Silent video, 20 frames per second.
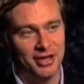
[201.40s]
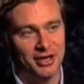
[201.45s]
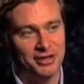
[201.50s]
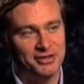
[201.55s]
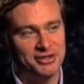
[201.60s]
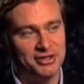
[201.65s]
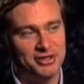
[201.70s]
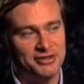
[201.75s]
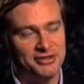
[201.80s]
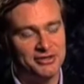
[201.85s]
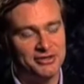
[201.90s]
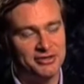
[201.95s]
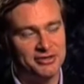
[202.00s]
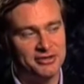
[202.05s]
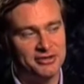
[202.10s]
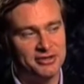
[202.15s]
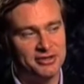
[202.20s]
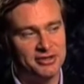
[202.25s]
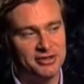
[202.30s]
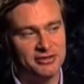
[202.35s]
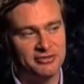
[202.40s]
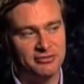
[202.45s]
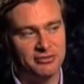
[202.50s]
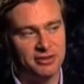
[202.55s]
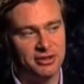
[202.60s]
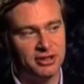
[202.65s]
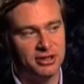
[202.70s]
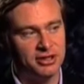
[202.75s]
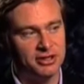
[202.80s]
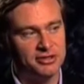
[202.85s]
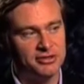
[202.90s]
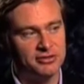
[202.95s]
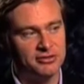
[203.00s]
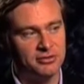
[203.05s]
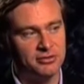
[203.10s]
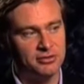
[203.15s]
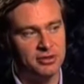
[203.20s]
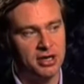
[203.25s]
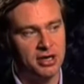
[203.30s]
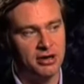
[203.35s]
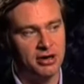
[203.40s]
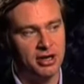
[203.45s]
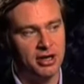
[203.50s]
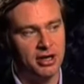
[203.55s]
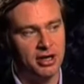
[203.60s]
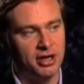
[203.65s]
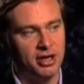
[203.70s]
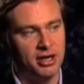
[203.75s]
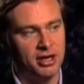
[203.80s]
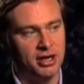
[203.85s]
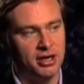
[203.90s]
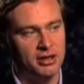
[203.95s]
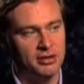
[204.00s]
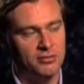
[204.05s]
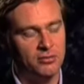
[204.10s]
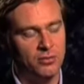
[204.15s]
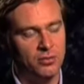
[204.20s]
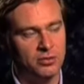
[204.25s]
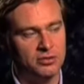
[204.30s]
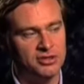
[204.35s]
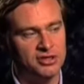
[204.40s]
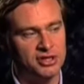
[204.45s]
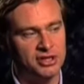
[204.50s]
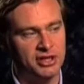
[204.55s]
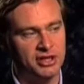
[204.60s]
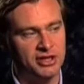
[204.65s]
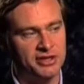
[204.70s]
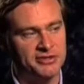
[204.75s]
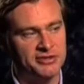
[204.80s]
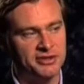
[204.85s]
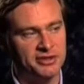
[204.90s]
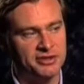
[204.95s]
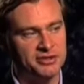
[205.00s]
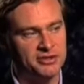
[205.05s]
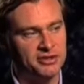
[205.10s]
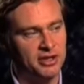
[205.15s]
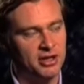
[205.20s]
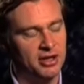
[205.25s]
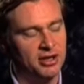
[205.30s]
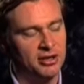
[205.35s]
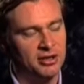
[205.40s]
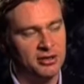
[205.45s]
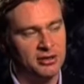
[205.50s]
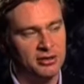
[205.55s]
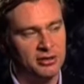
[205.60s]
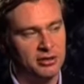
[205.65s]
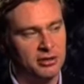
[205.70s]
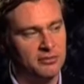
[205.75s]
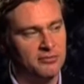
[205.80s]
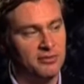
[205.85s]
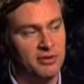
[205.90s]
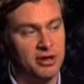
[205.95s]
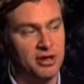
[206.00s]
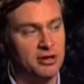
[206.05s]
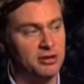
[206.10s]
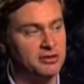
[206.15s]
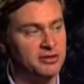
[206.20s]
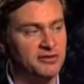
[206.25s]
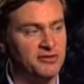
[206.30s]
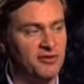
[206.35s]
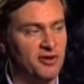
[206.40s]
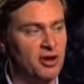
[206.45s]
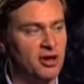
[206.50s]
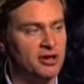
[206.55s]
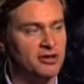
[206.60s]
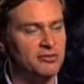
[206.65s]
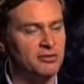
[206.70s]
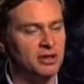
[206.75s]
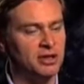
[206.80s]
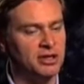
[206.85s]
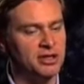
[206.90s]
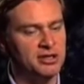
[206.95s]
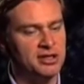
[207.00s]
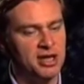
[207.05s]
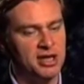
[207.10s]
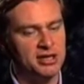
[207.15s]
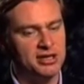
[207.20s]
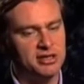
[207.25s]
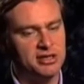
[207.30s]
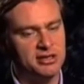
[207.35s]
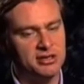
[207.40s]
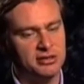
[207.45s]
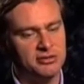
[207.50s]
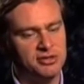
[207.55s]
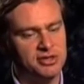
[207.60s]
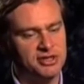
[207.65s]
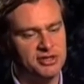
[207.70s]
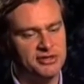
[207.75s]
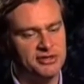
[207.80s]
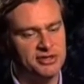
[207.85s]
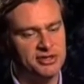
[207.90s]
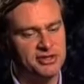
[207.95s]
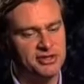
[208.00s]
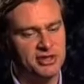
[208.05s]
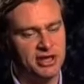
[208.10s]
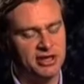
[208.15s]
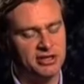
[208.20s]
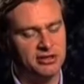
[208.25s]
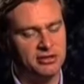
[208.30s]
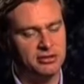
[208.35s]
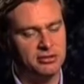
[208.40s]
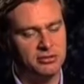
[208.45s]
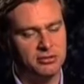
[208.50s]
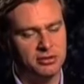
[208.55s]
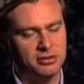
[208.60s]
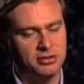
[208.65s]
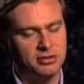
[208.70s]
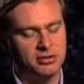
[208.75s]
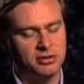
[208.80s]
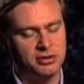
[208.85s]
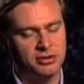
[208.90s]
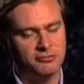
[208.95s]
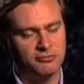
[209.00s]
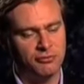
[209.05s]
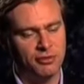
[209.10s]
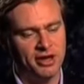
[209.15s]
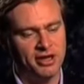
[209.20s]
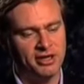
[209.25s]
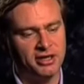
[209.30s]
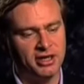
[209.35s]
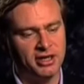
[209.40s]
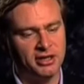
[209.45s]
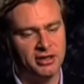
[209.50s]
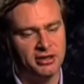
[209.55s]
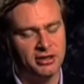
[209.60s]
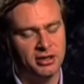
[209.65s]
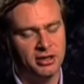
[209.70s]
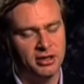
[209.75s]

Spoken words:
Yeah, she's really extraordinary. And what she does that's very hard to find, really, you know, she's an actor who can radiate